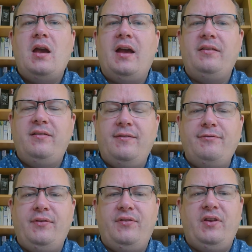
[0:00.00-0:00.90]
At
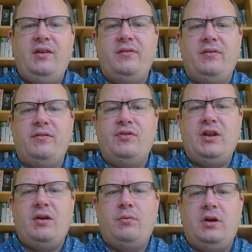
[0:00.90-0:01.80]
different seasons of the
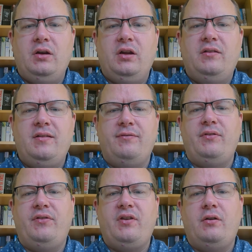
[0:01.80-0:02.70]
network,
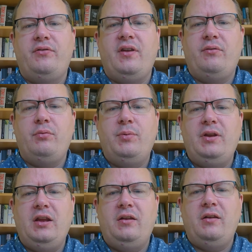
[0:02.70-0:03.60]
different skill sets will be
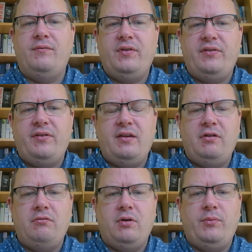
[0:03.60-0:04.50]
needed in the
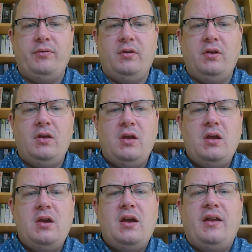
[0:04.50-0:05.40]
steering groups.
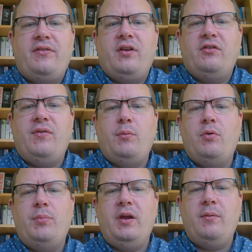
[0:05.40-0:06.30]
As such, there
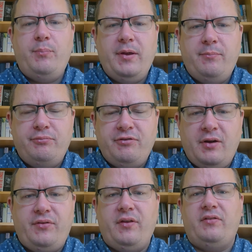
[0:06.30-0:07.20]
will be a
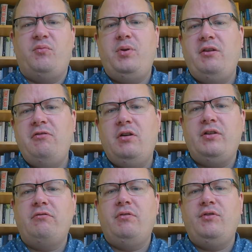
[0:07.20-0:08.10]
process of
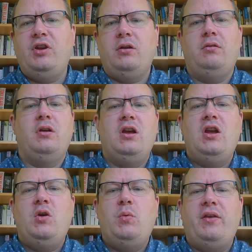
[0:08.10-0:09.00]
periodic review
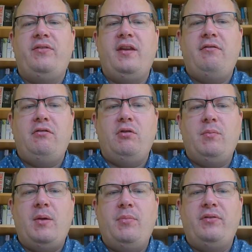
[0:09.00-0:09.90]
where steering group
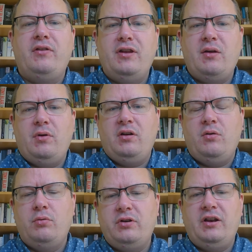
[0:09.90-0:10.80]
members and network
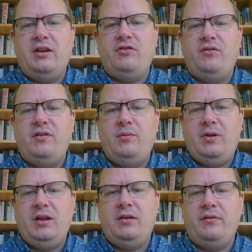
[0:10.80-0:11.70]
coordination team
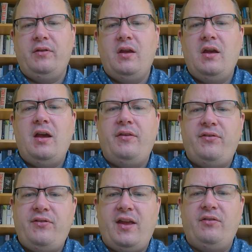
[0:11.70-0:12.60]
leaders
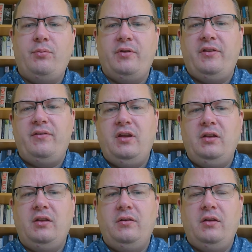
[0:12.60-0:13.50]
assess what is
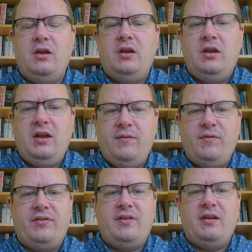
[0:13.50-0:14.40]
needed in
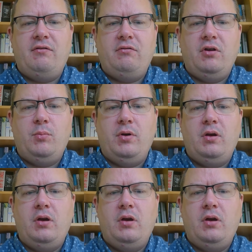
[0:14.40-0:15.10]
the steering group